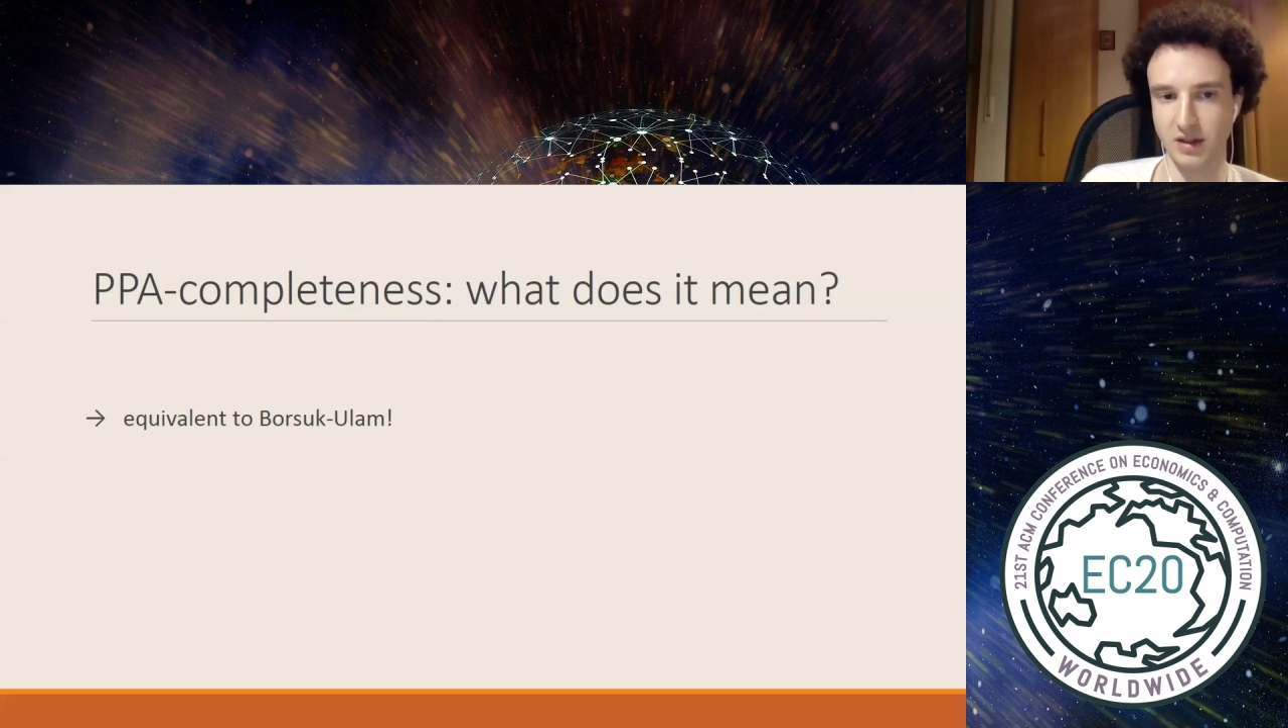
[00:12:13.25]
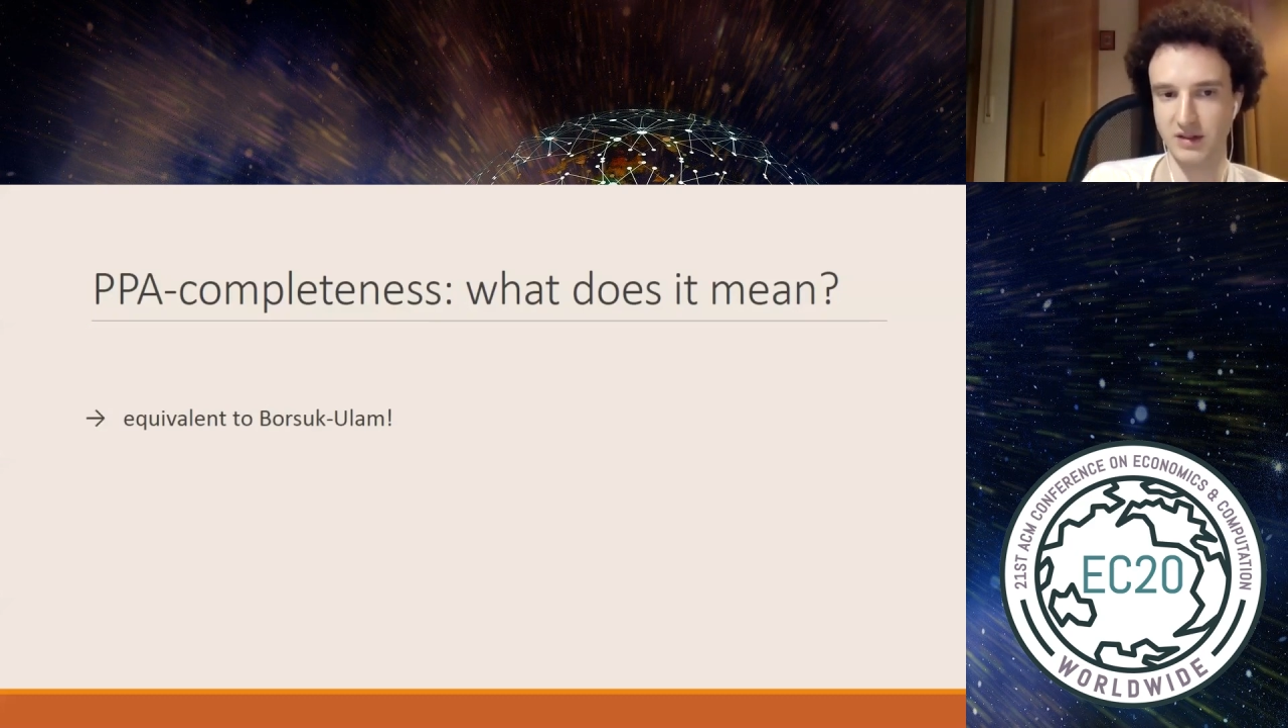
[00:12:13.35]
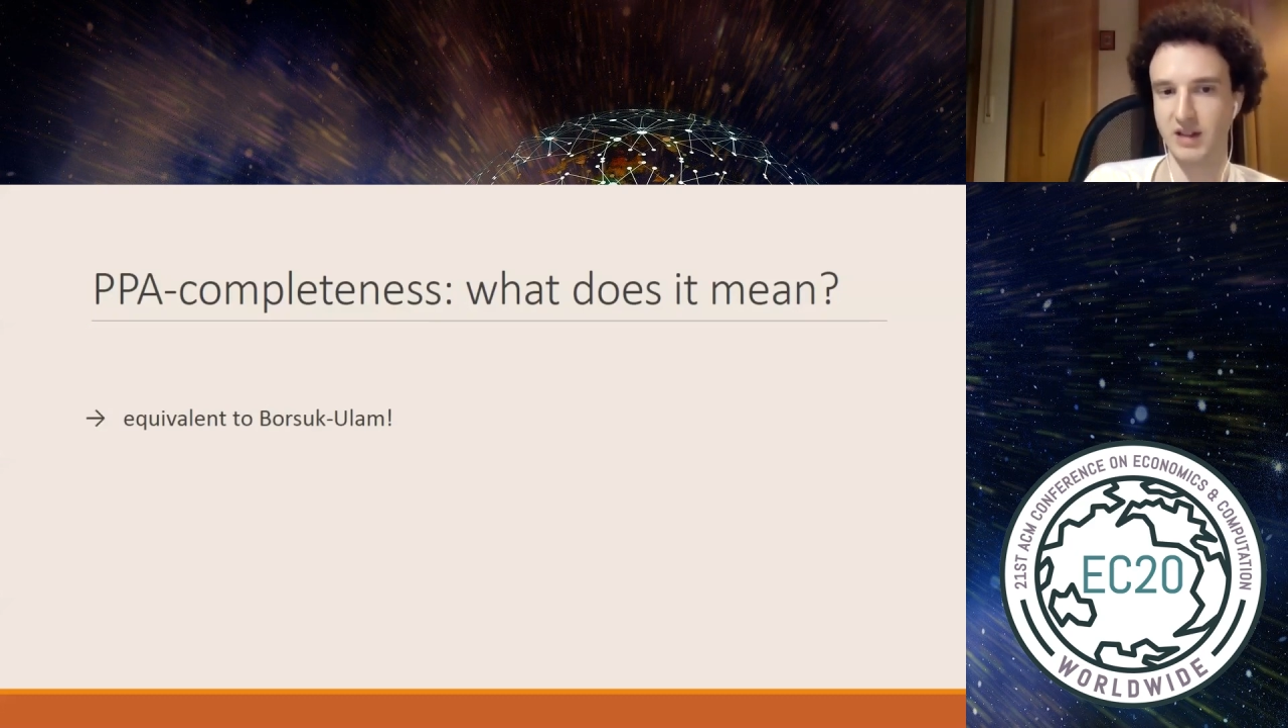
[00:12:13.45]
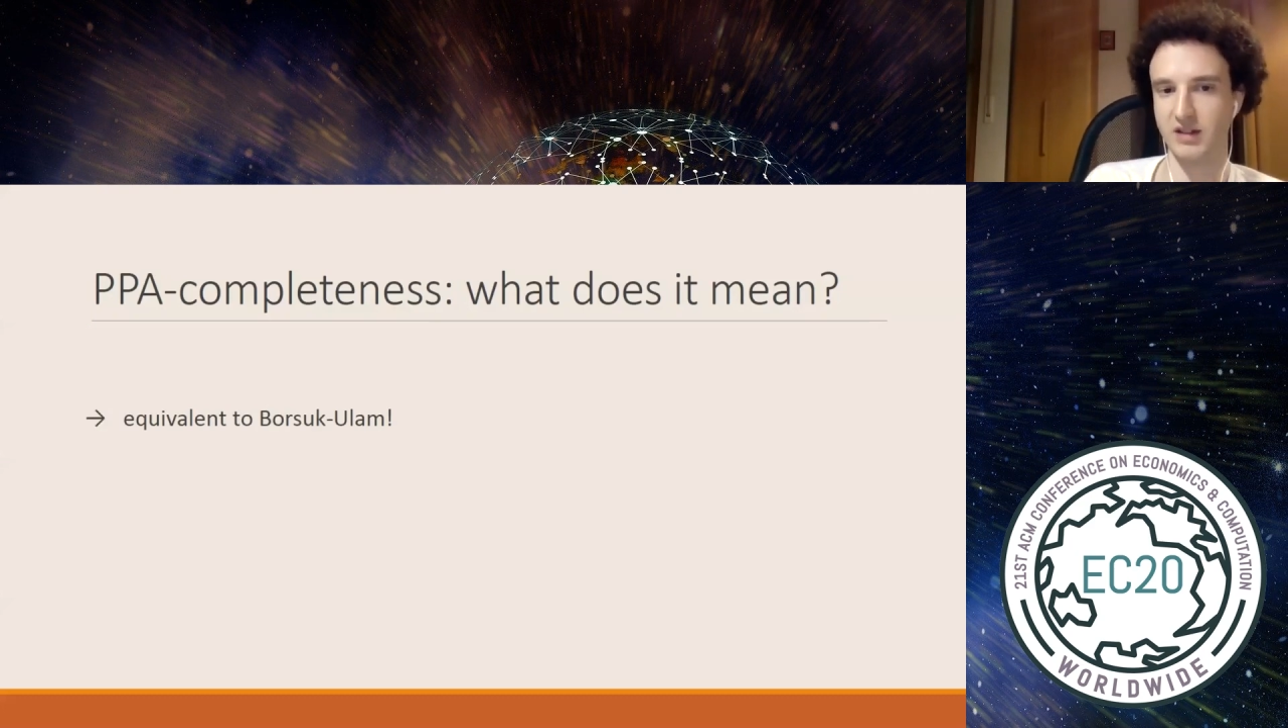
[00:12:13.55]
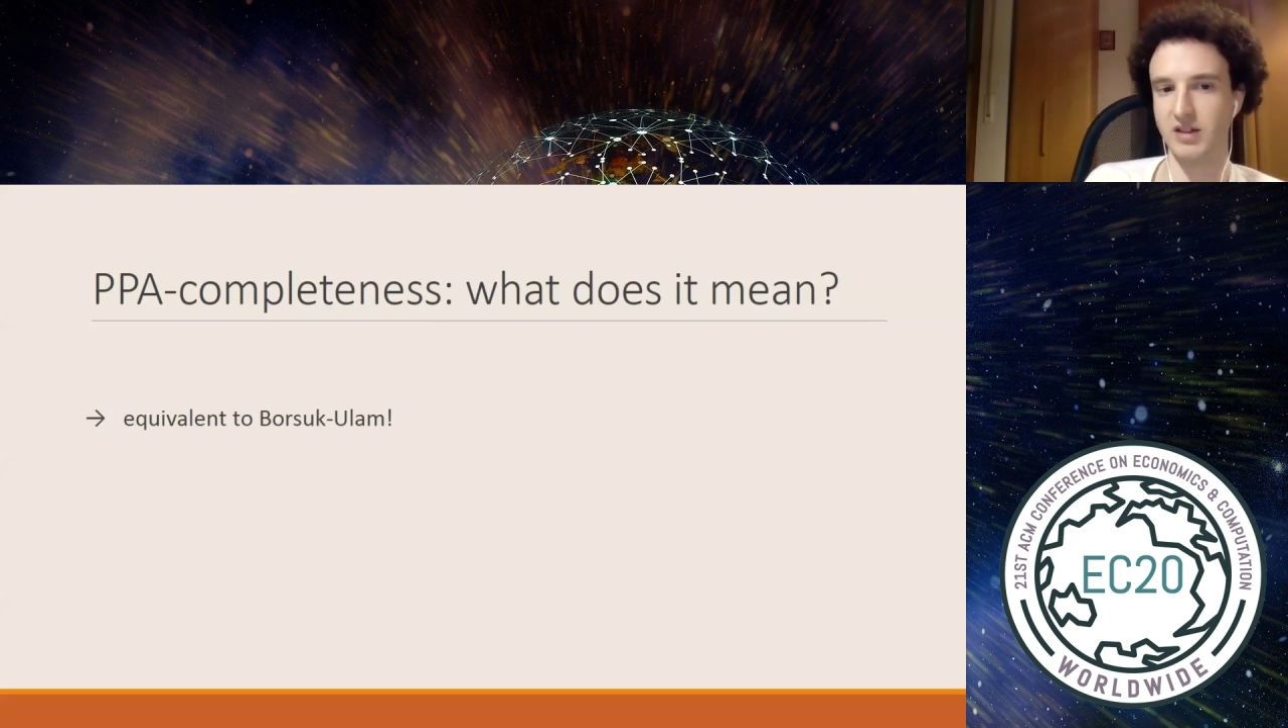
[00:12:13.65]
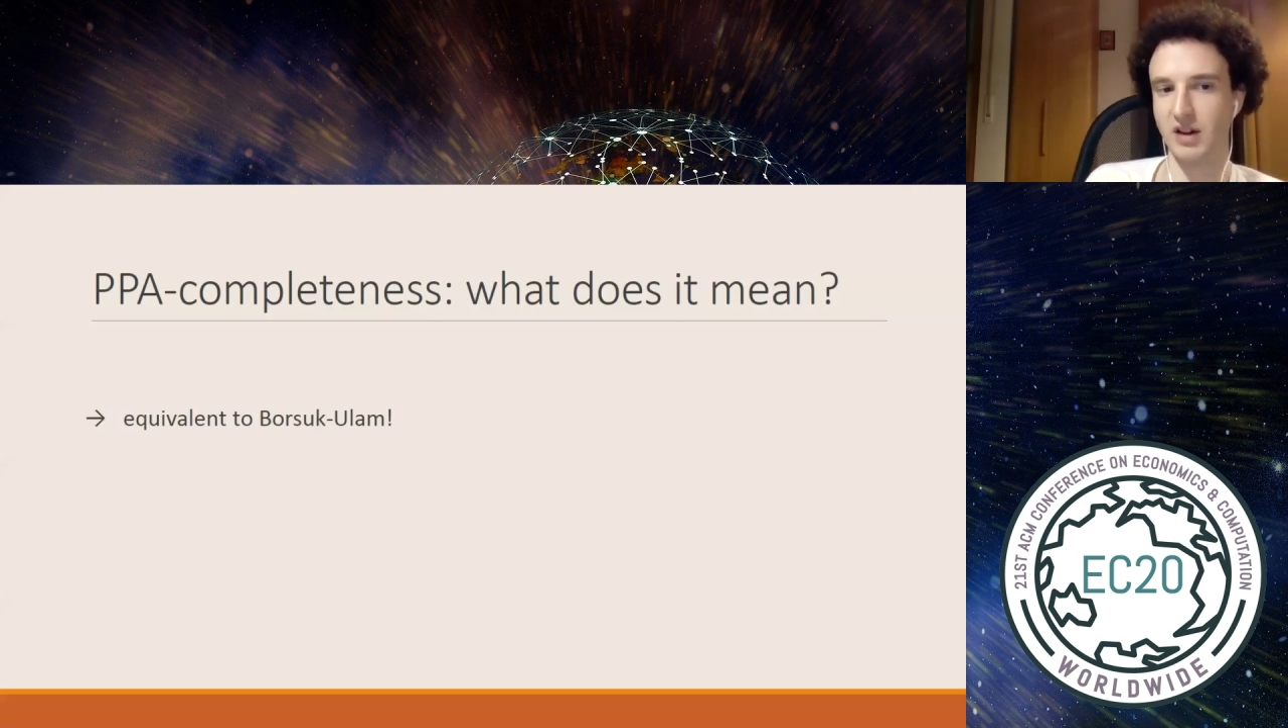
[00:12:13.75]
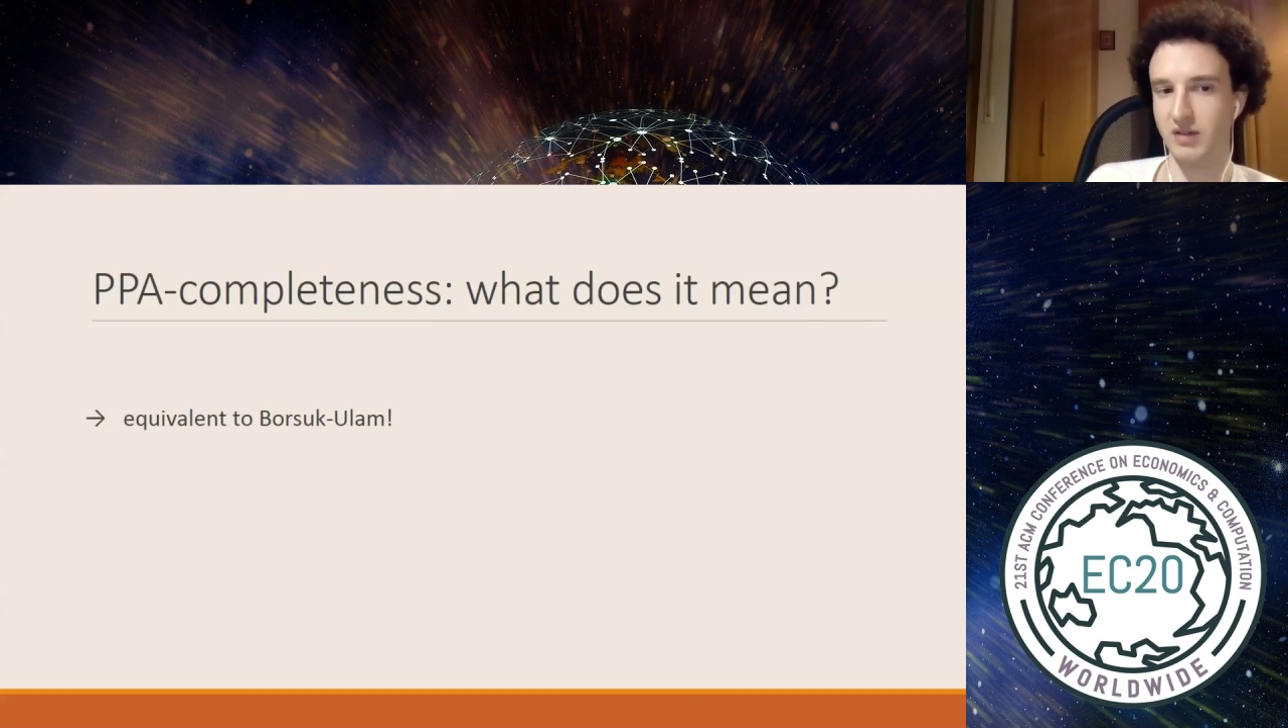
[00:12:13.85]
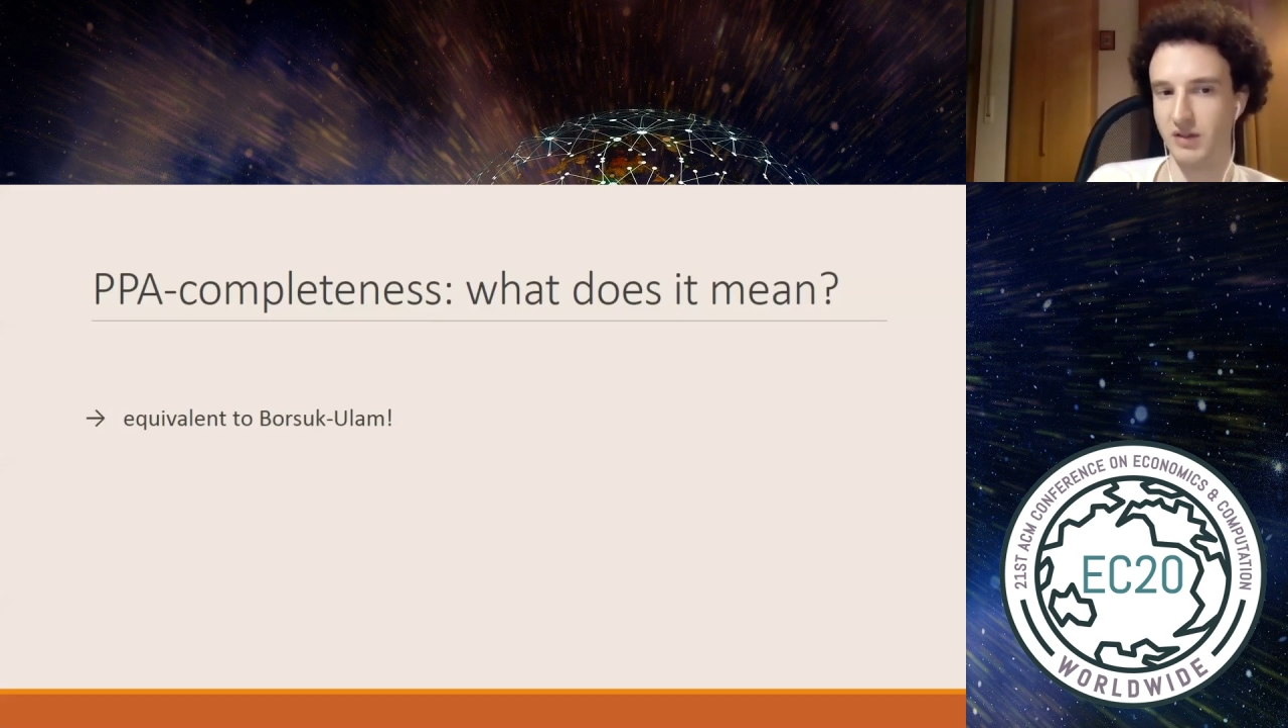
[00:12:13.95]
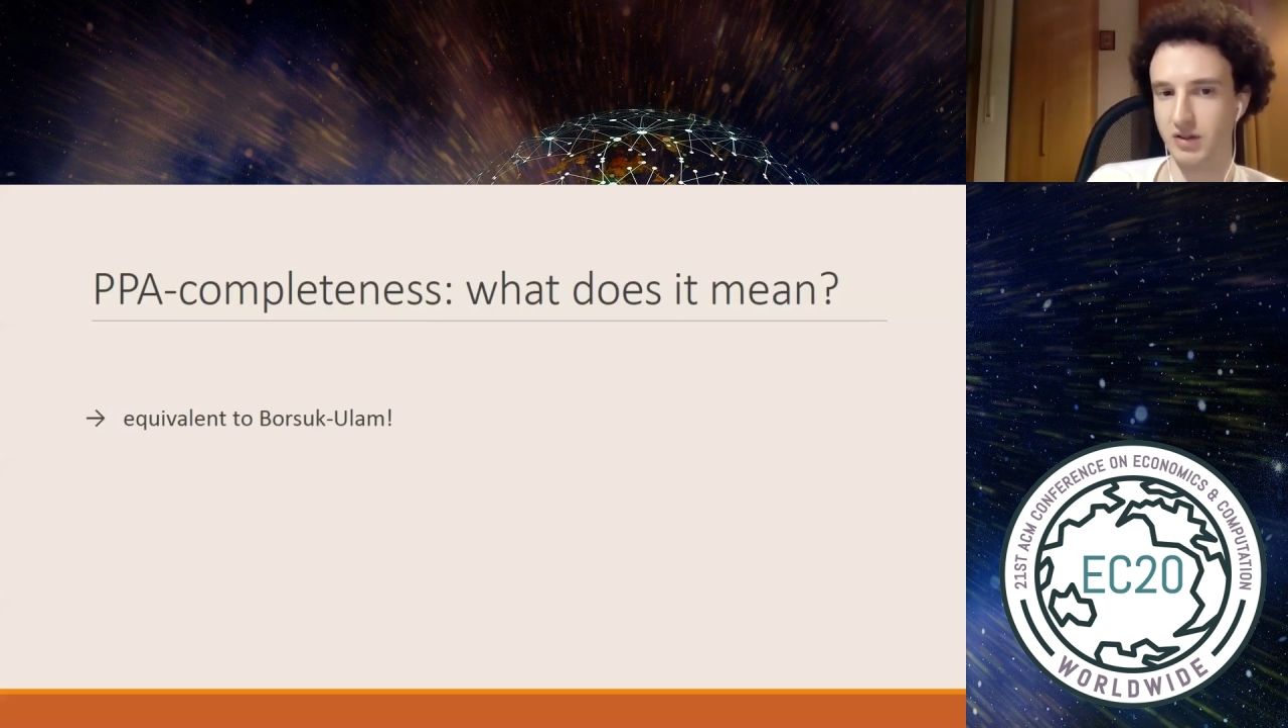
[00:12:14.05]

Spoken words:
consensus-halving